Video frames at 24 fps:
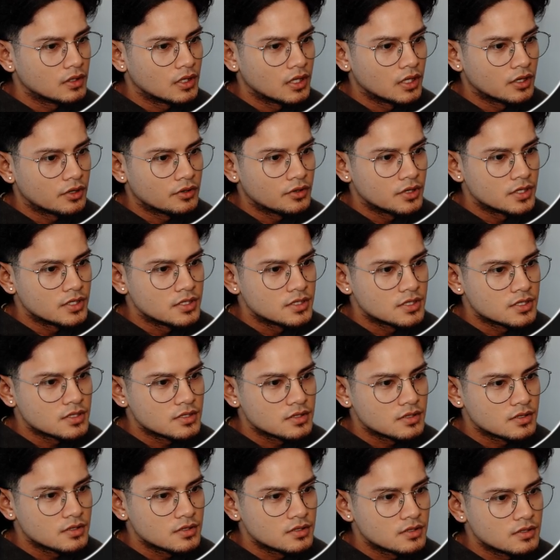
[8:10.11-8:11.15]

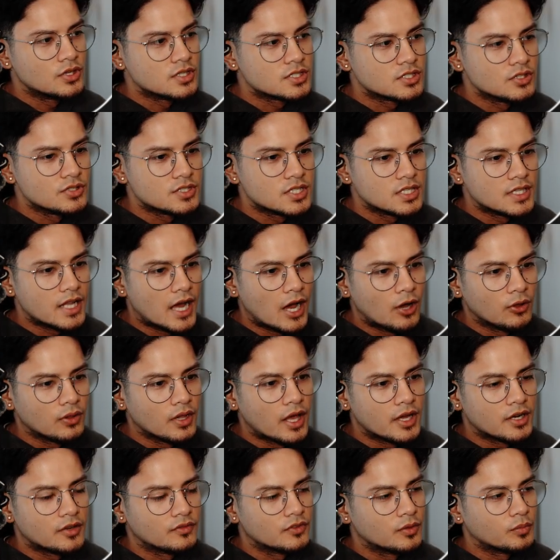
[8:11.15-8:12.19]
increase, you can still see the
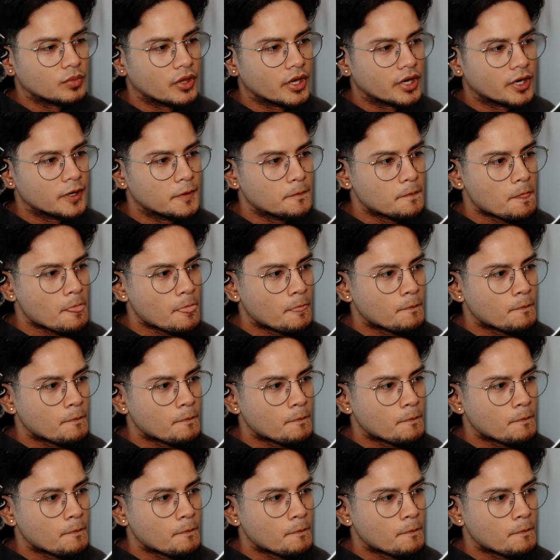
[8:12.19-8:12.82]
outline of the player.